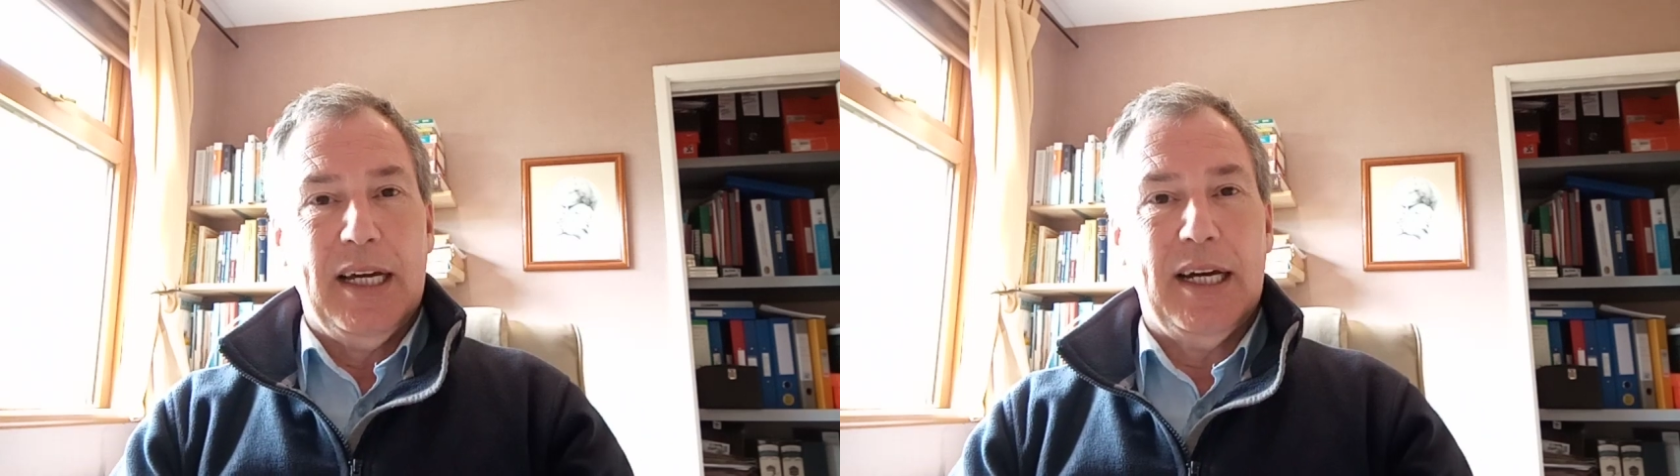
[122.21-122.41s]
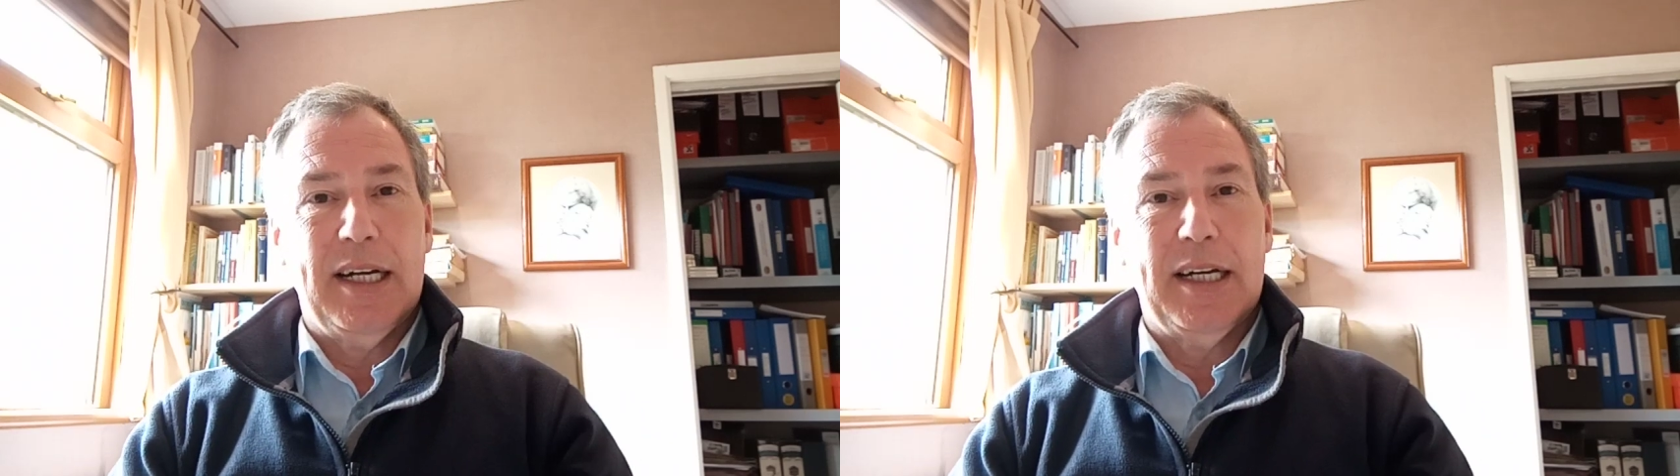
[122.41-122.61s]

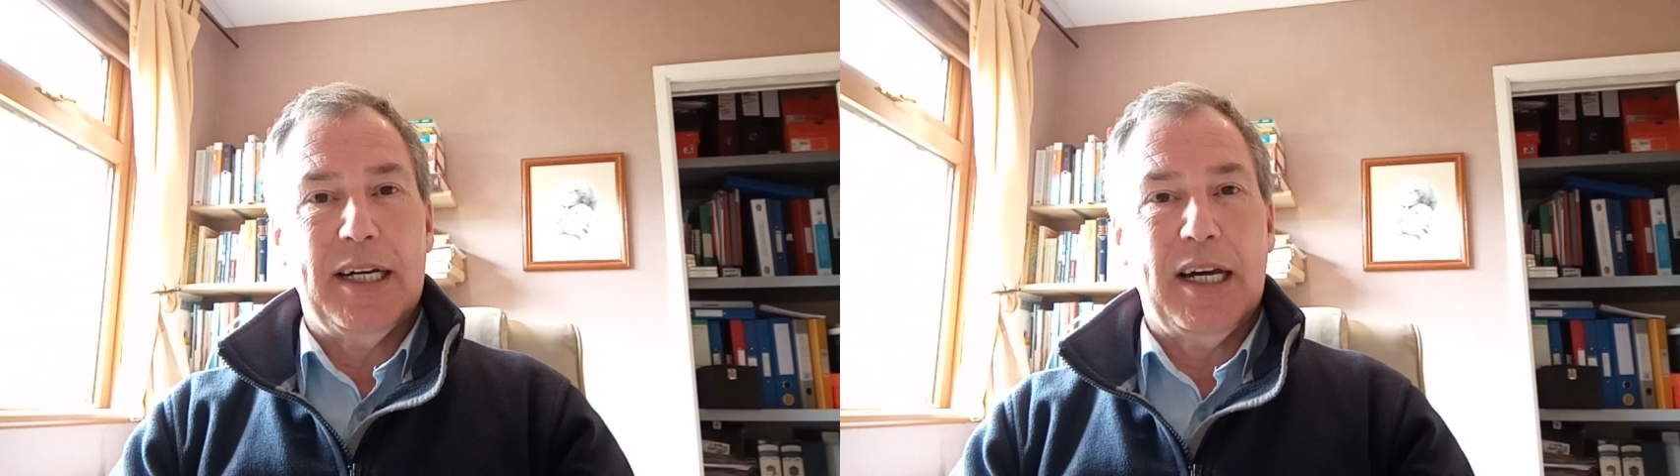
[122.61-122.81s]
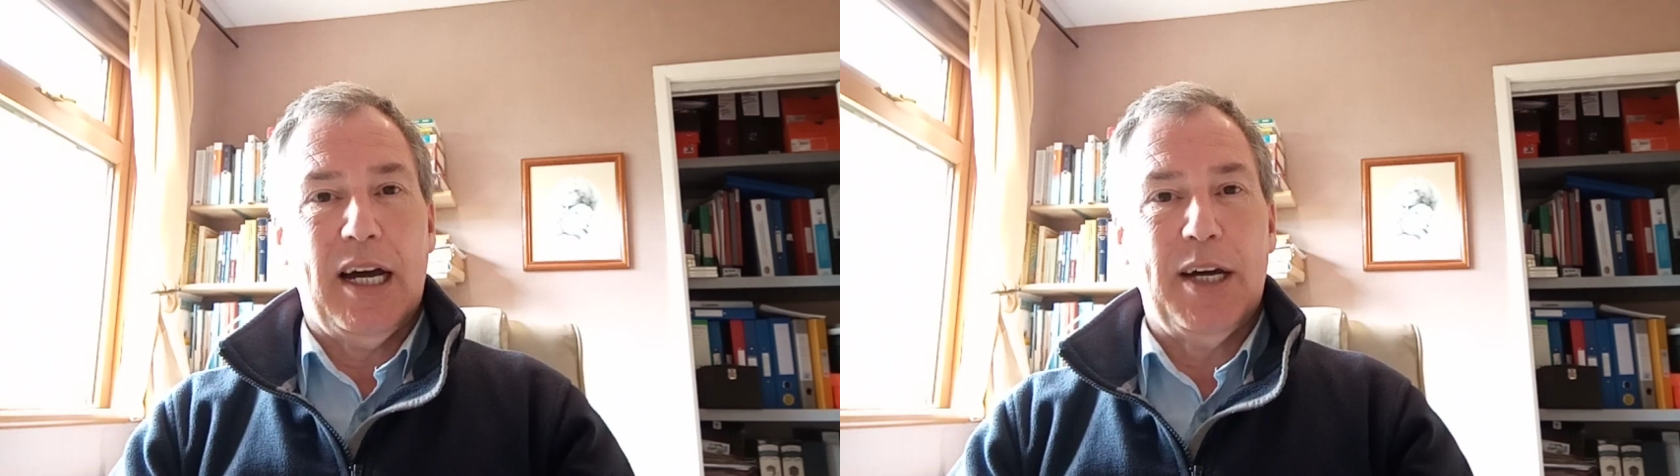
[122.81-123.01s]

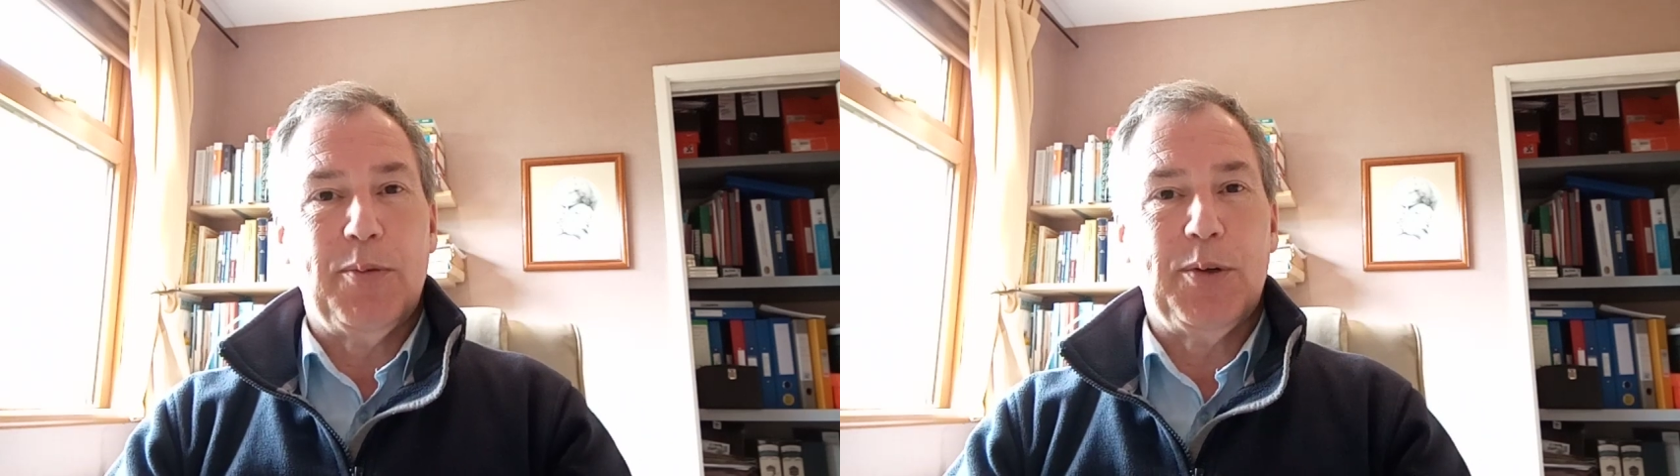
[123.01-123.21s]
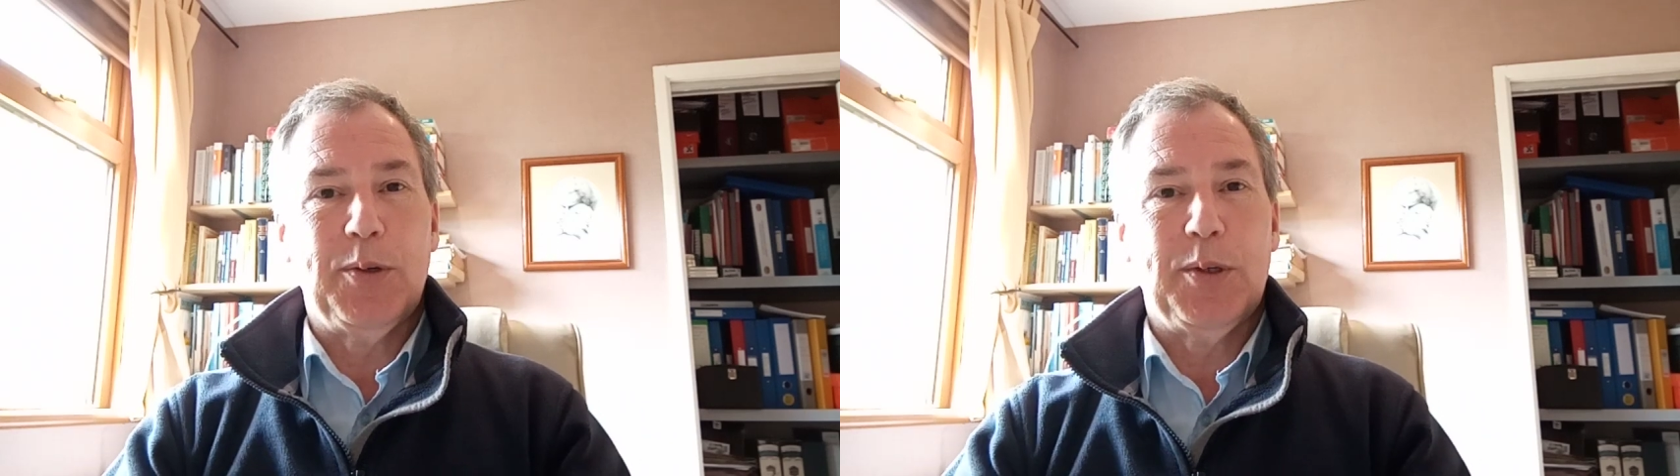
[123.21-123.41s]
I
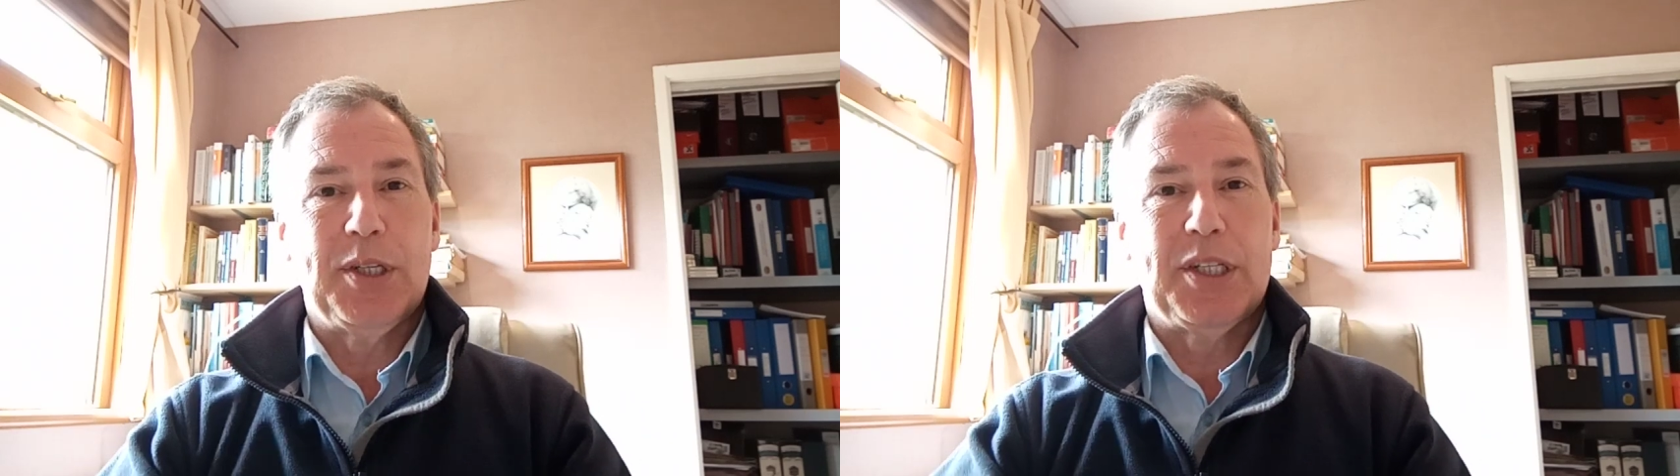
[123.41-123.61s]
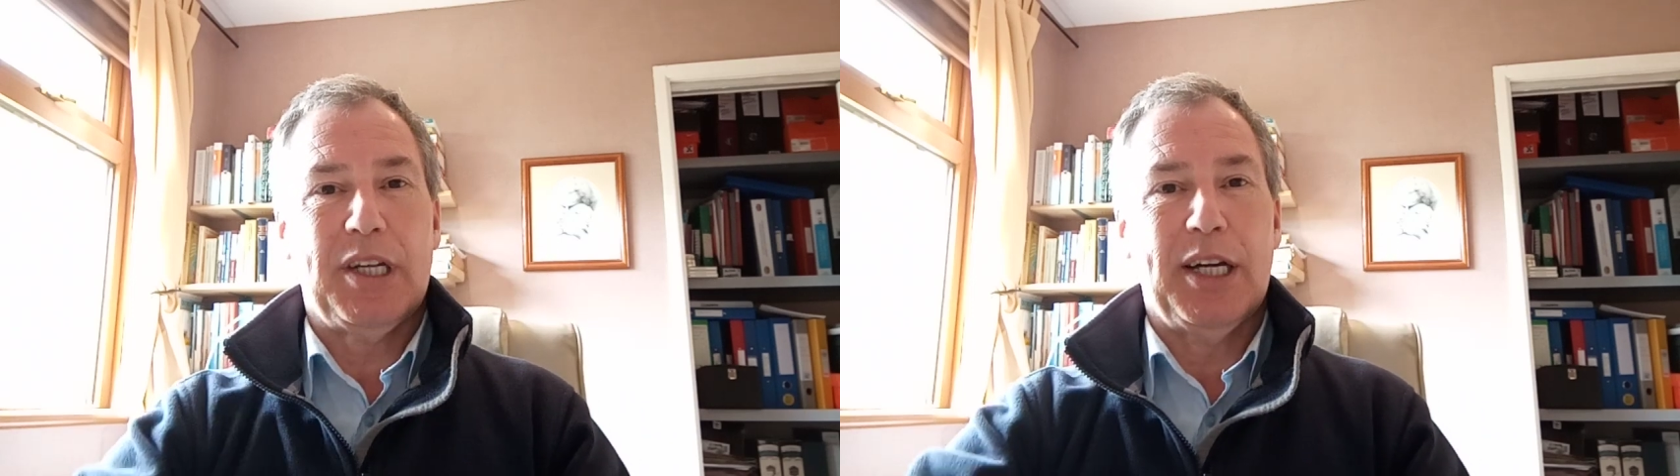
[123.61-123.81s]
will
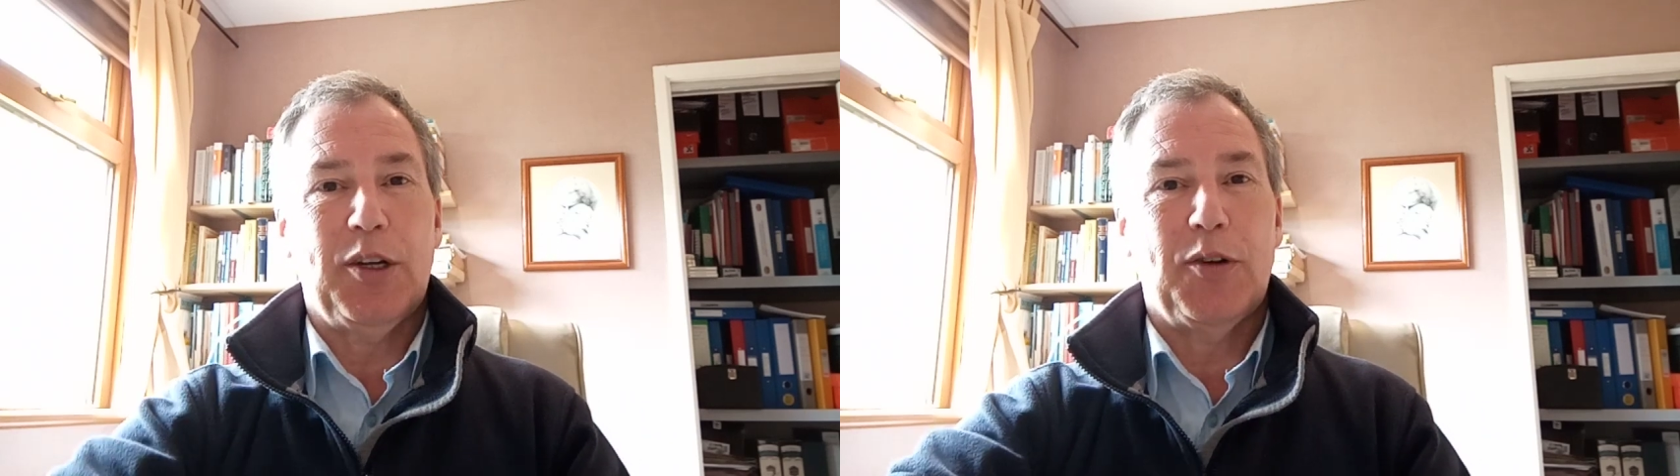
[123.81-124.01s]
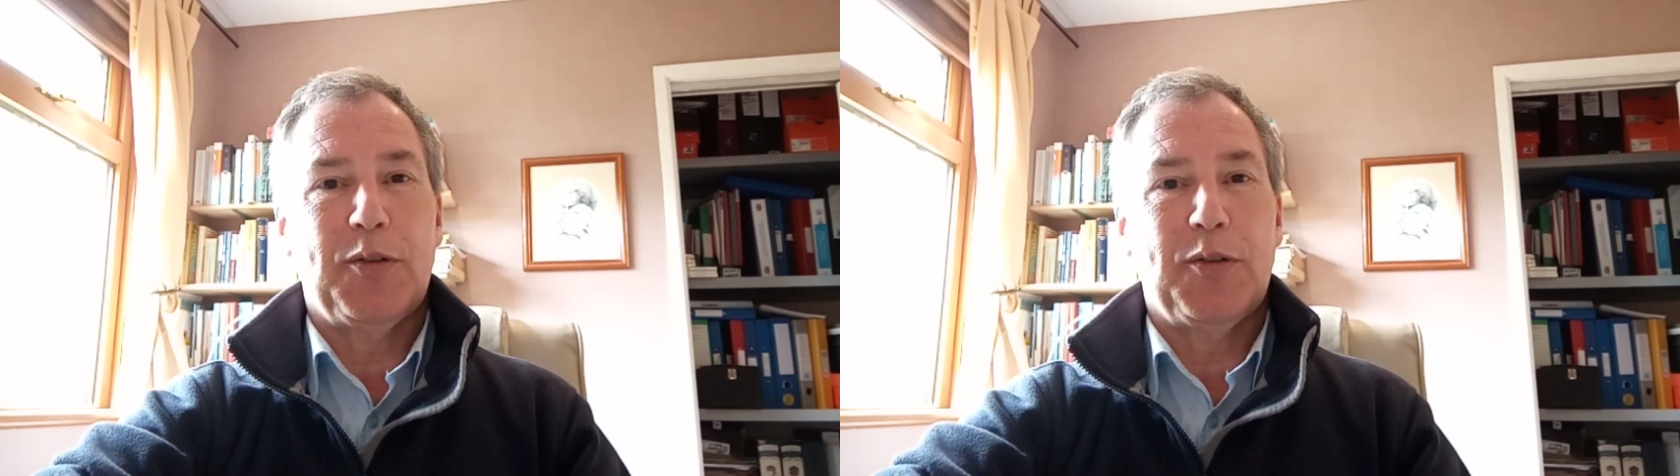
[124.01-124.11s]
sign off.